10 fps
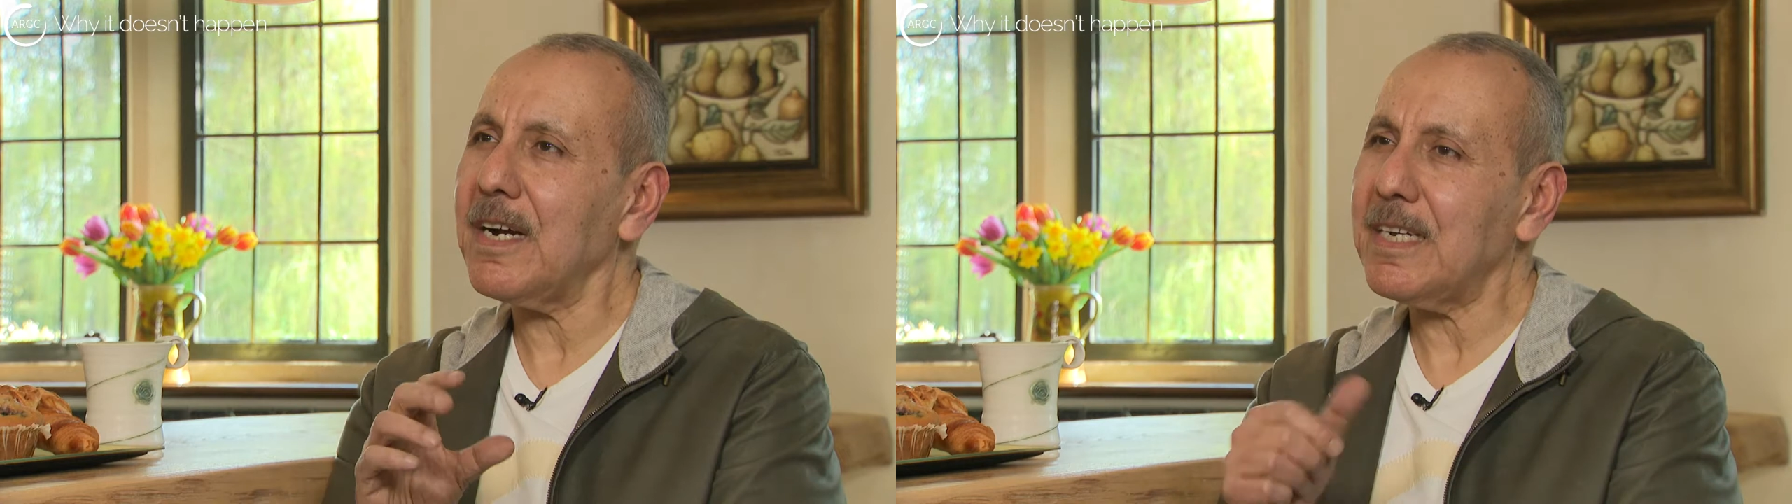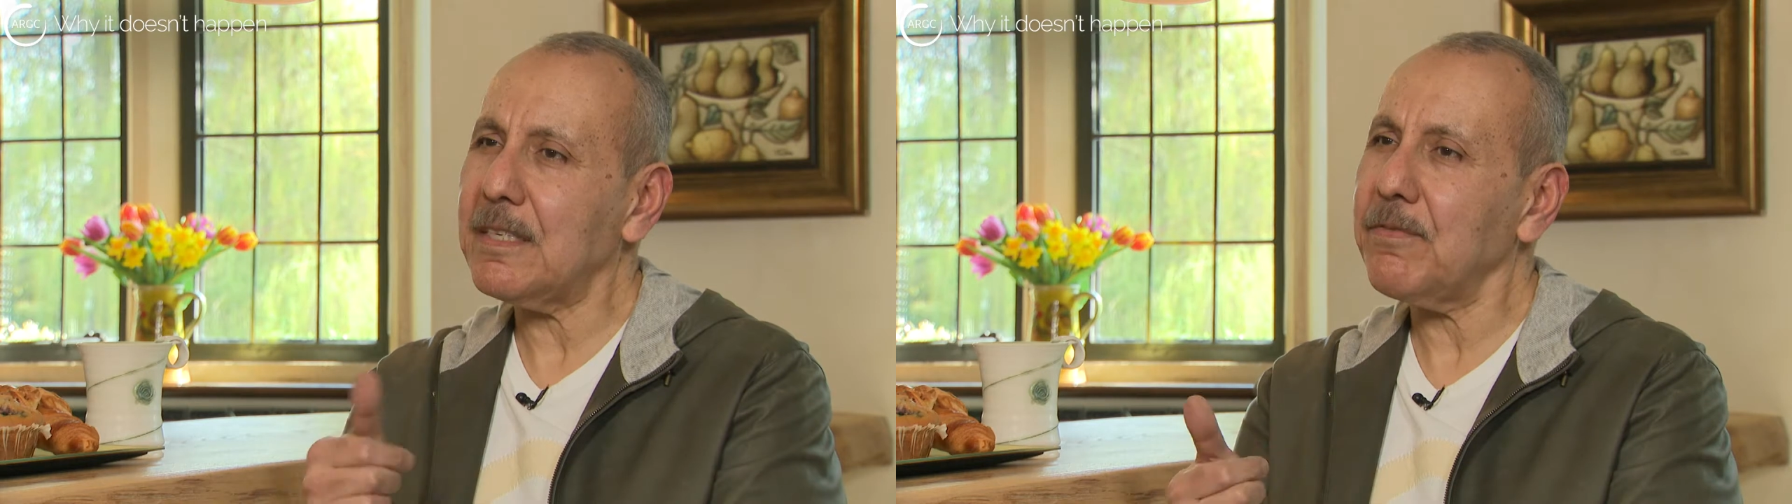
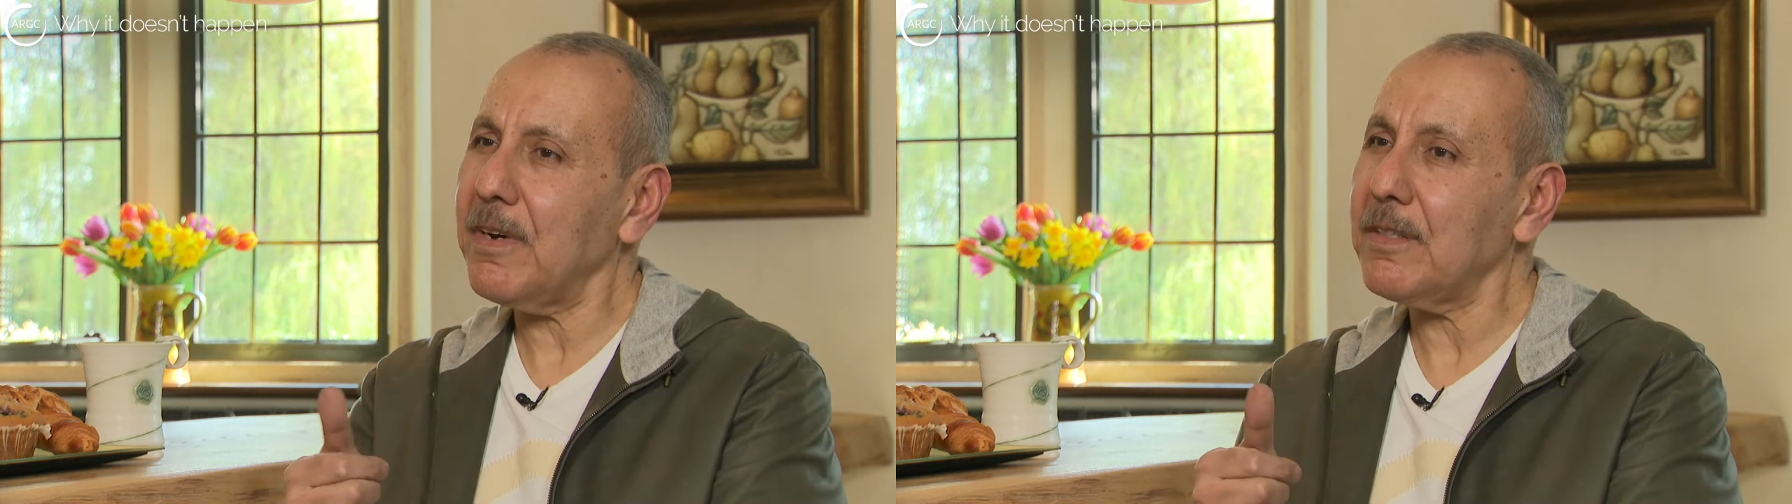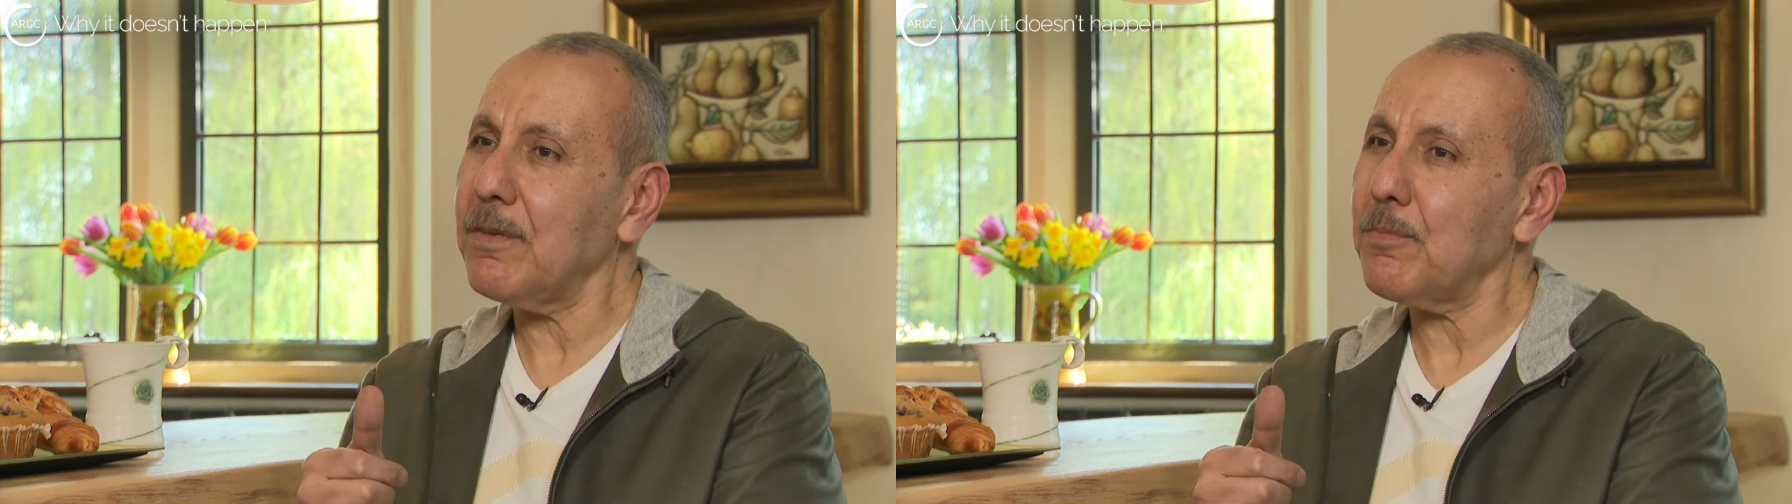
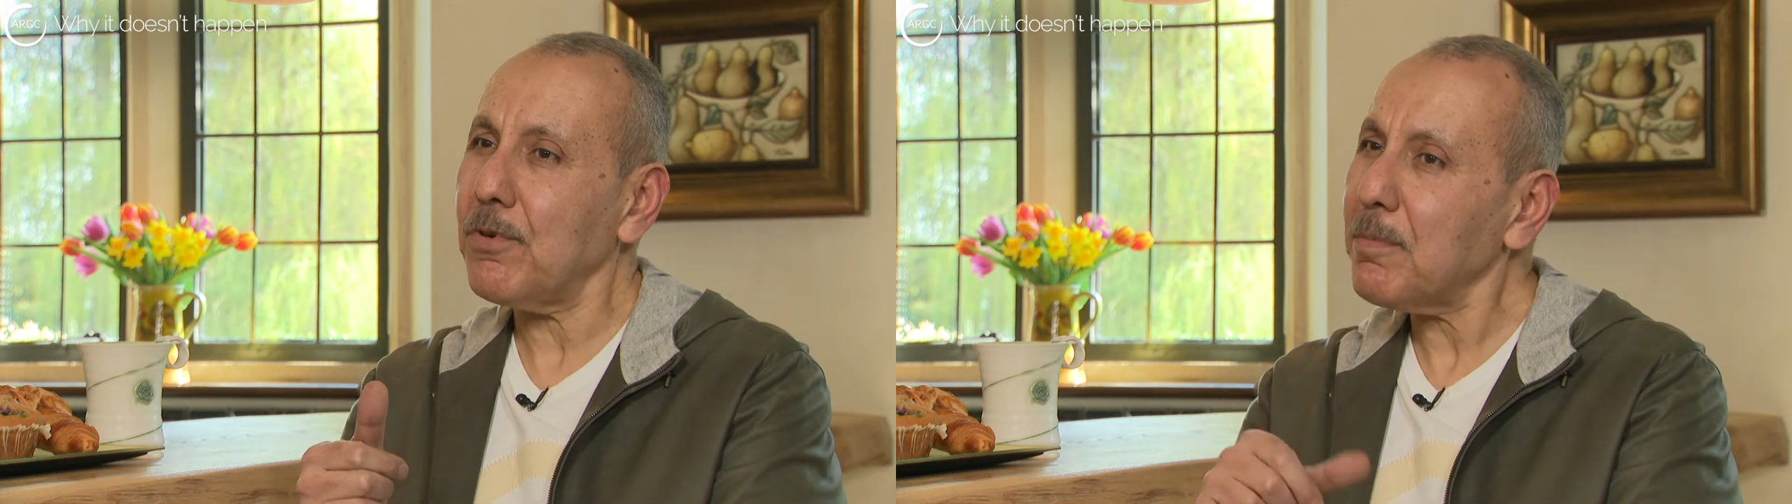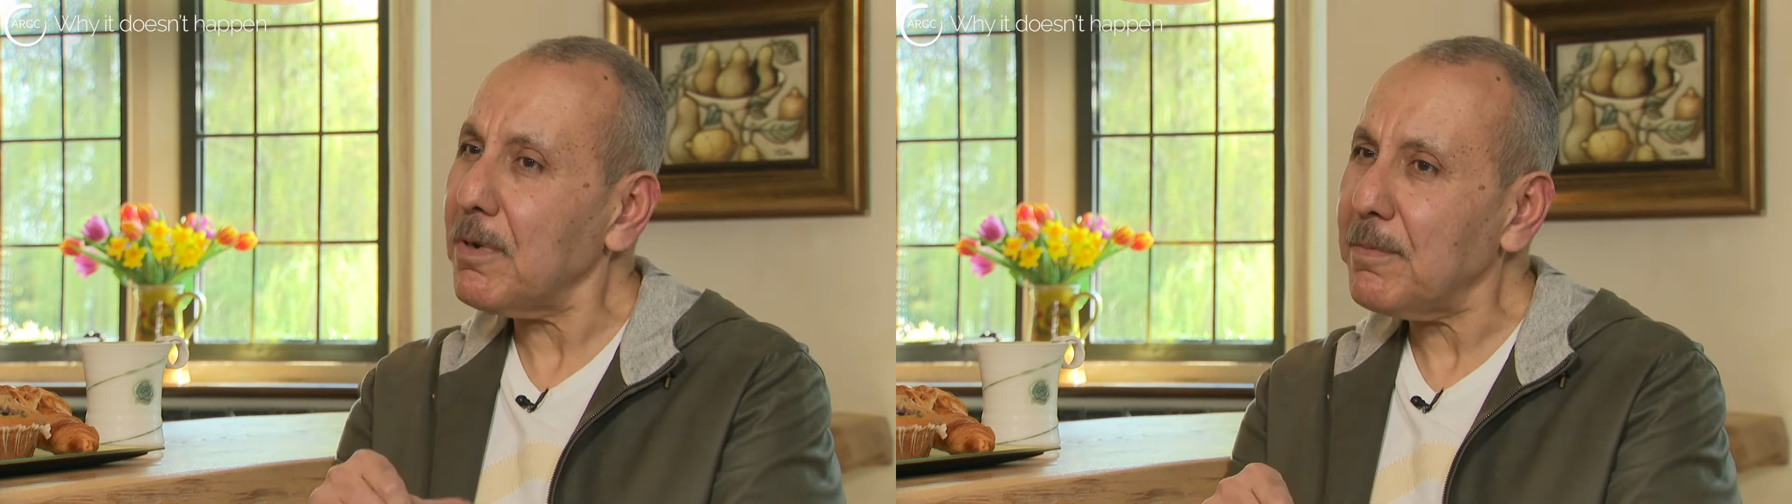identify the
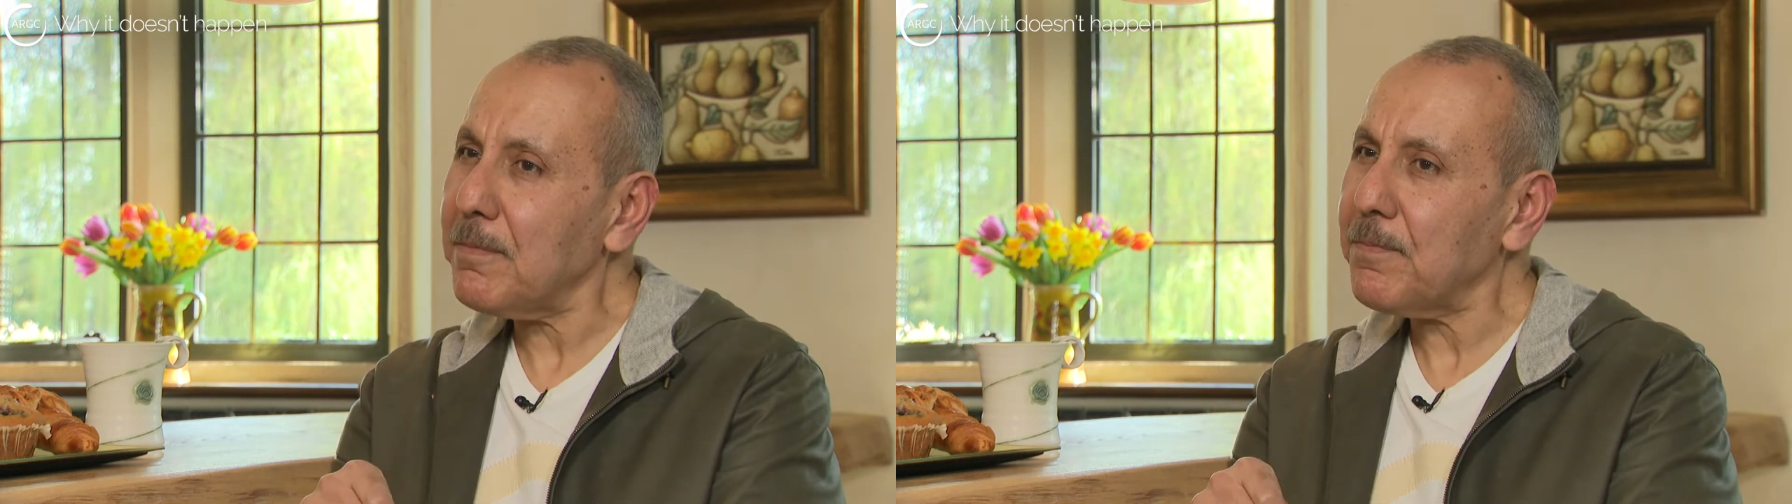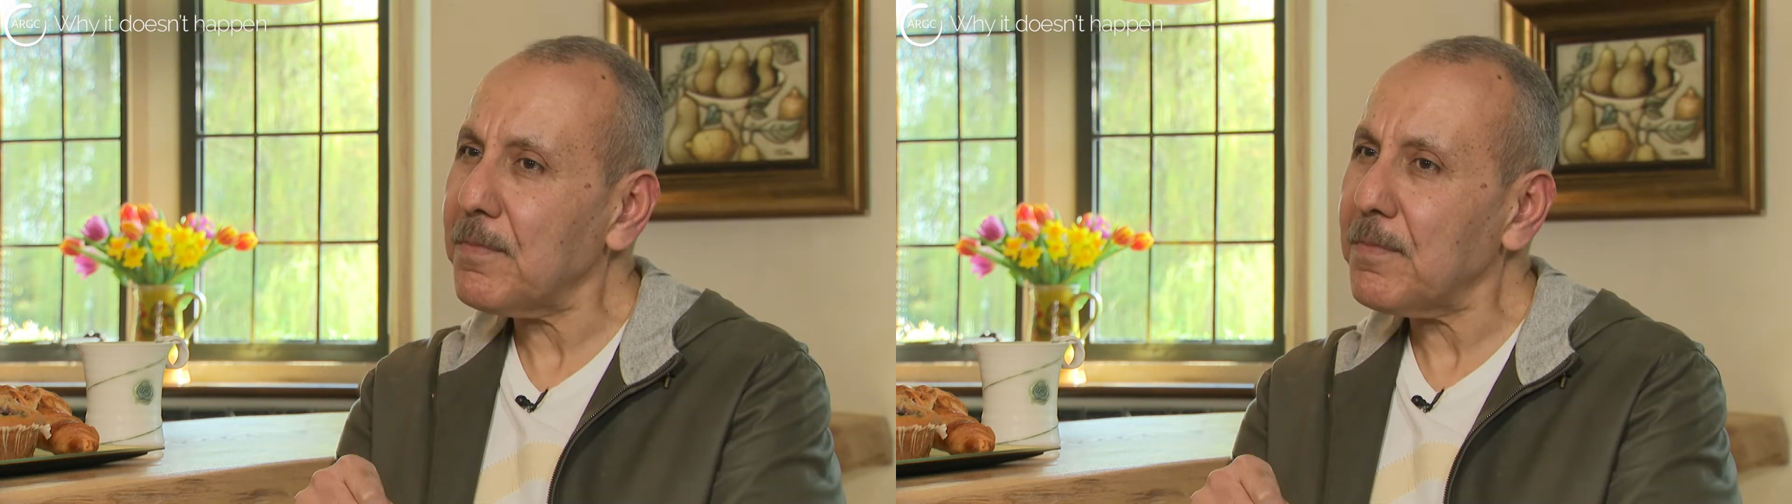problem,